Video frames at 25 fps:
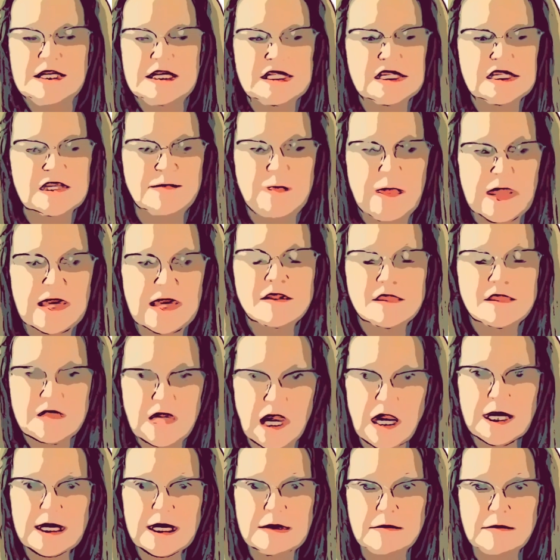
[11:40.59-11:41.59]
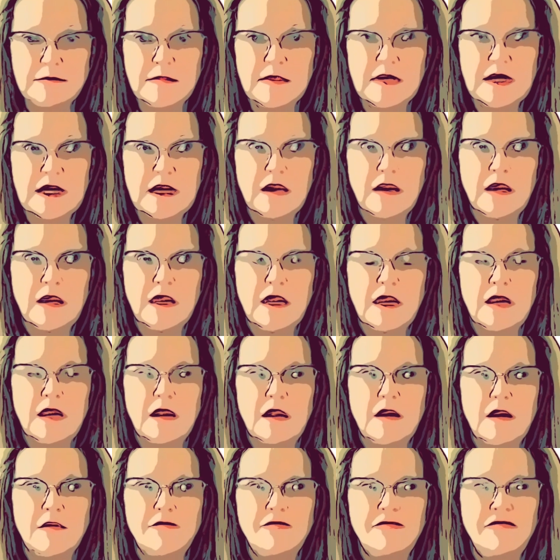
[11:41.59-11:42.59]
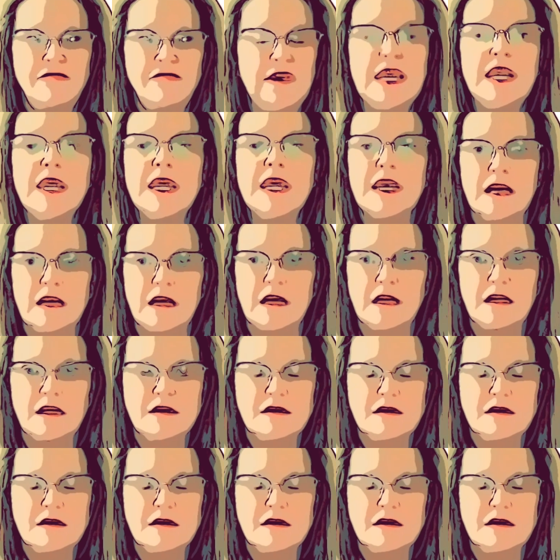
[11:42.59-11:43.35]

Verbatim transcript: spend time feeding